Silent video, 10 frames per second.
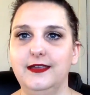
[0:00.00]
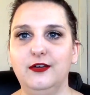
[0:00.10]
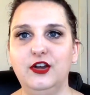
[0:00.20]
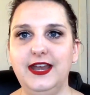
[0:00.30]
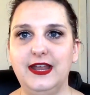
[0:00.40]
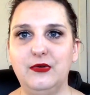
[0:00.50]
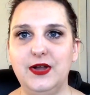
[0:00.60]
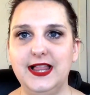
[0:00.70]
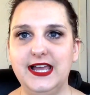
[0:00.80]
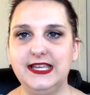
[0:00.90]
read it
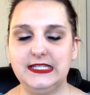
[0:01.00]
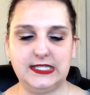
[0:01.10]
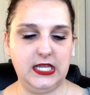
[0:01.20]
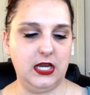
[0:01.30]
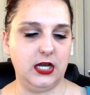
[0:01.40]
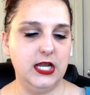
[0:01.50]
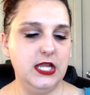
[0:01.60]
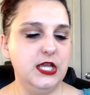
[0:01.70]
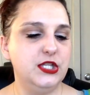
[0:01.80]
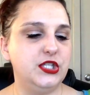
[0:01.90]
while I sit here.
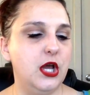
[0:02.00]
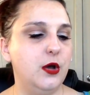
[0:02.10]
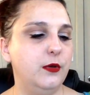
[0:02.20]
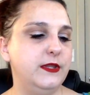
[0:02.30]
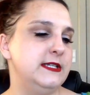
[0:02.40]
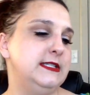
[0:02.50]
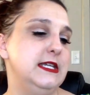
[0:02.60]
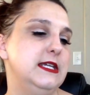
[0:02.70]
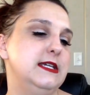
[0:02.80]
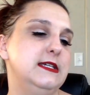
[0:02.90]
So this
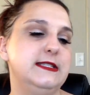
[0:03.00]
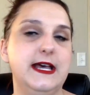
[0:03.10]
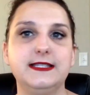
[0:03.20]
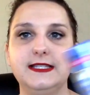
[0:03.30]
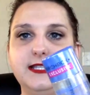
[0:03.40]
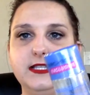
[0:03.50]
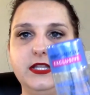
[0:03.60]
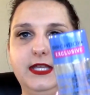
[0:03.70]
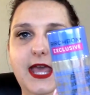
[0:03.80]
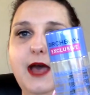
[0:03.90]
is, as it says on
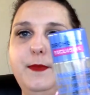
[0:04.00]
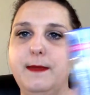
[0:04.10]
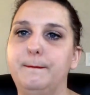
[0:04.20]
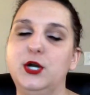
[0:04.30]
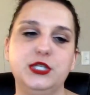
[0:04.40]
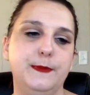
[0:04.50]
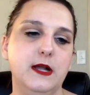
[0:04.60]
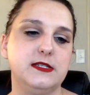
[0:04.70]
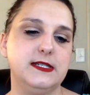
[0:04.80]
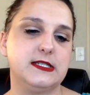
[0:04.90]
the cap, a
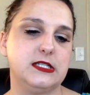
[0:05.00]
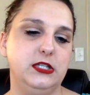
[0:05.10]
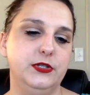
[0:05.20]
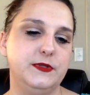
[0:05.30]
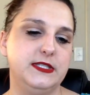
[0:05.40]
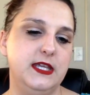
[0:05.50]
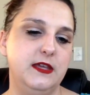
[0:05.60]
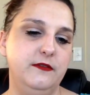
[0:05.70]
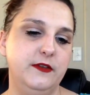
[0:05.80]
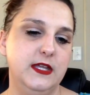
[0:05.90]
Birchbox
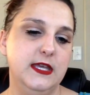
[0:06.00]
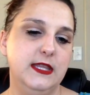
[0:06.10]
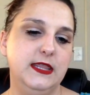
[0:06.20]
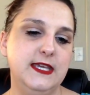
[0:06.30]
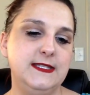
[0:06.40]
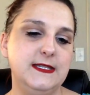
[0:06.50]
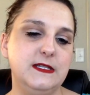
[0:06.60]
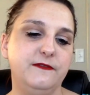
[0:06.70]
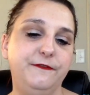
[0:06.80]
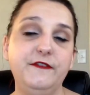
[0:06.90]
exclusive. This
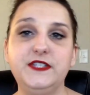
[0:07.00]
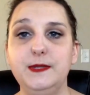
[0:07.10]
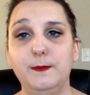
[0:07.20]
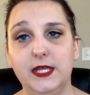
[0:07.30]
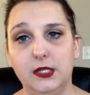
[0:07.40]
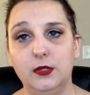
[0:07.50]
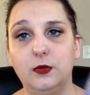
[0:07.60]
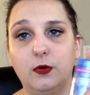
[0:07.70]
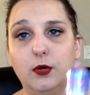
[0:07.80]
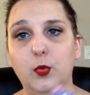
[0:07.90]
is 50 ml or